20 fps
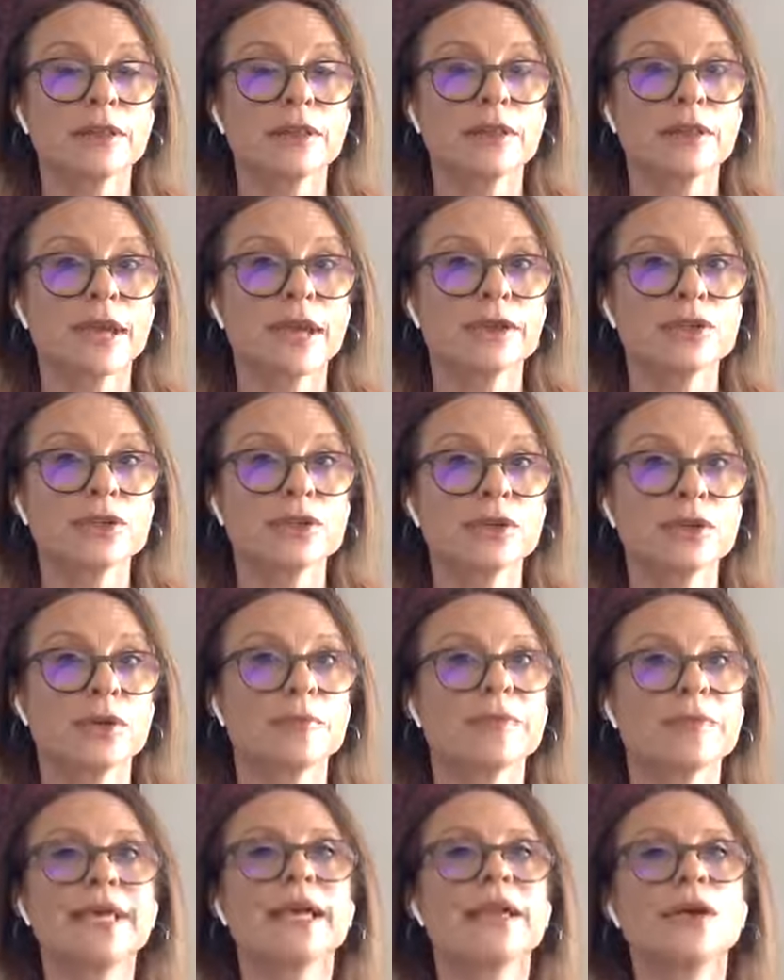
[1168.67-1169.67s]
that
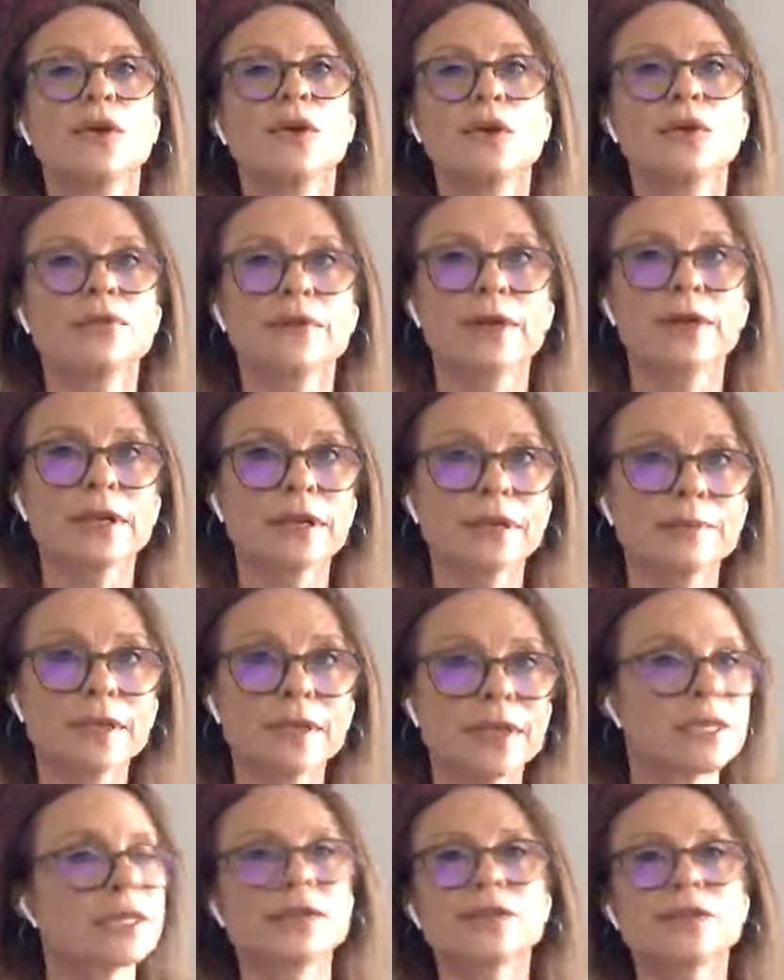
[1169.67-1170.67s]
term, getting over it,
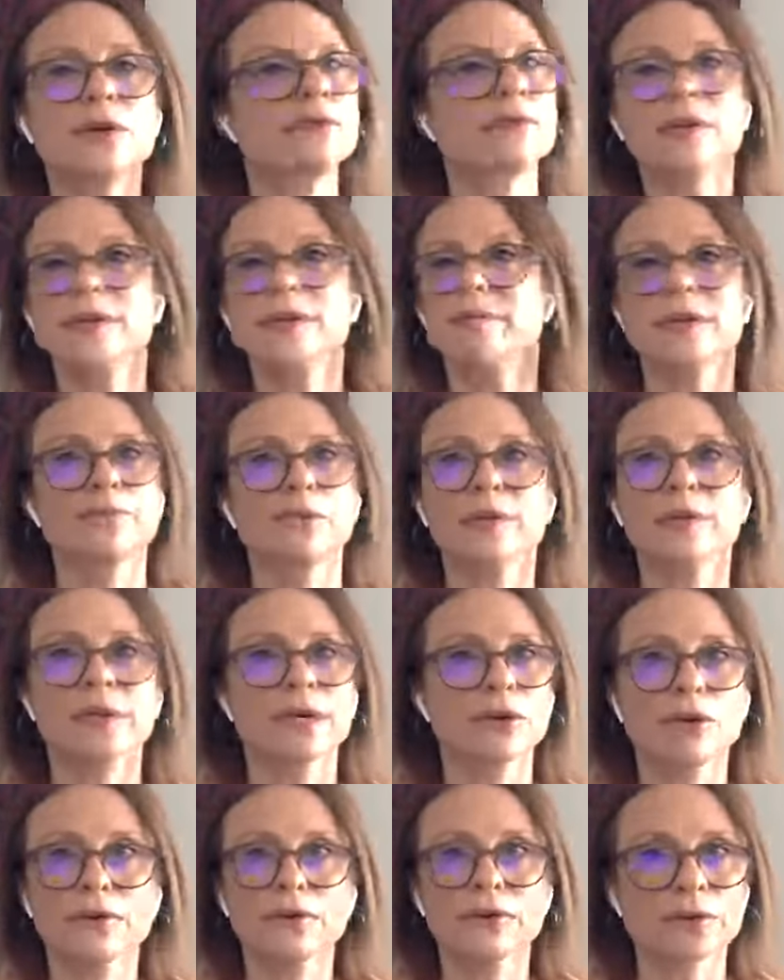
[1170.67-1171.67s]
because I don't think people
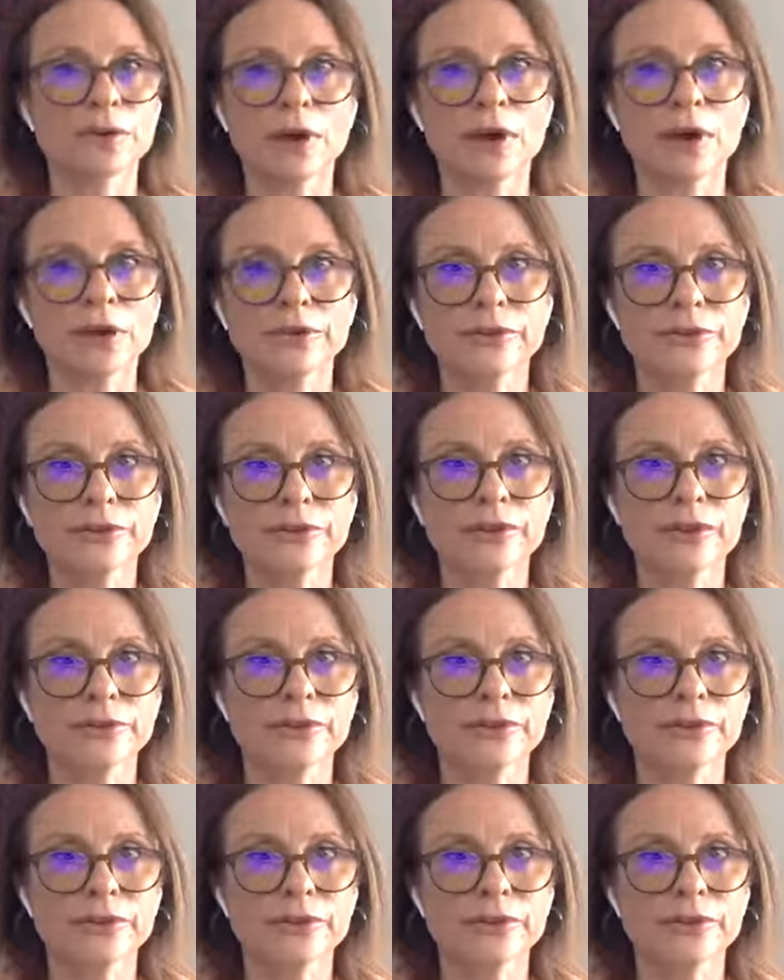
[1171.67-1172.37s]
get over loss